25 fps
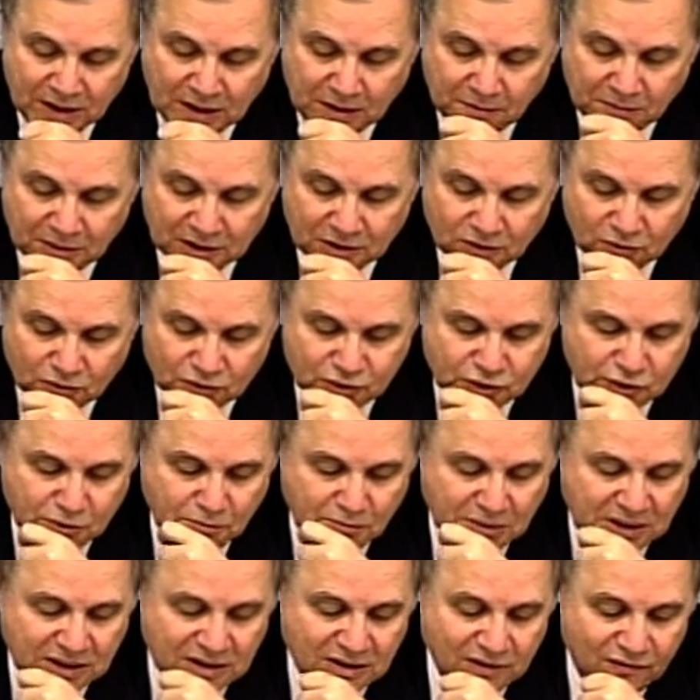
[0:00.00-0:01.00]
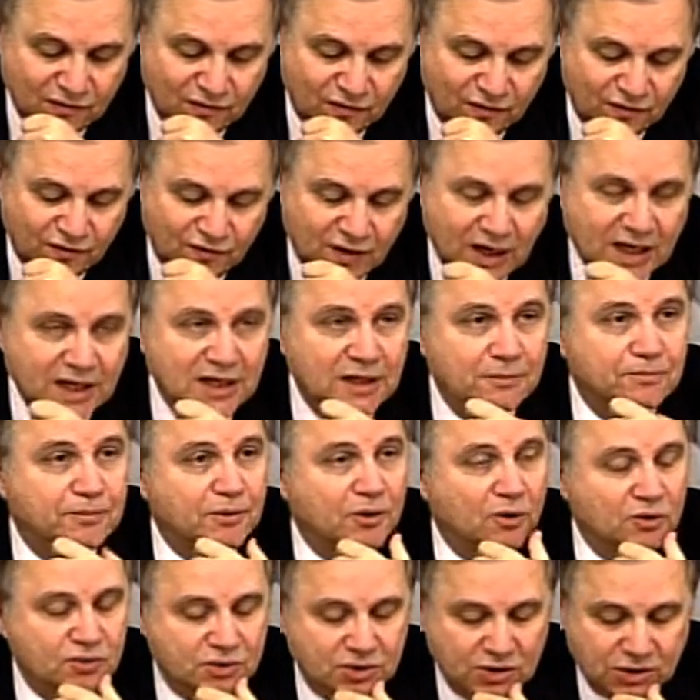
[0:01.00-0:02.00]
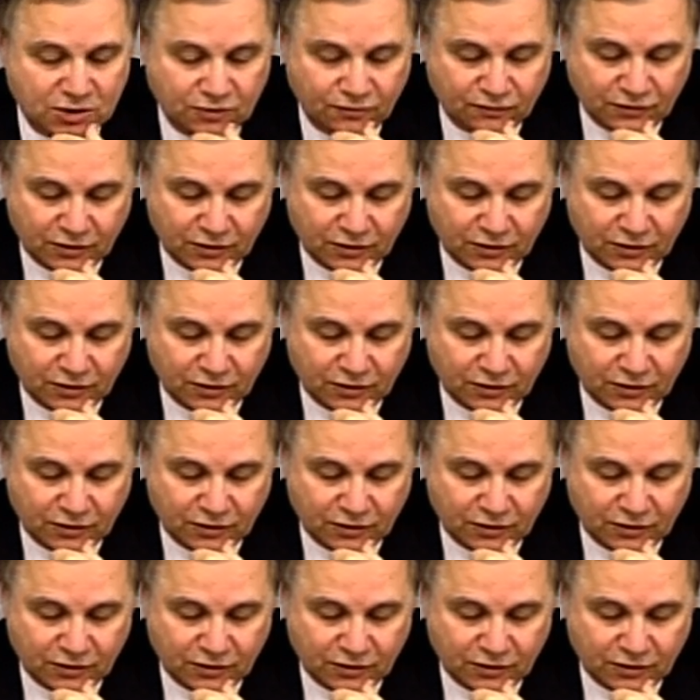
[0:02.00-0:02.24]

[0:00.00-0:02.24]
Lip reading: but also by the very process of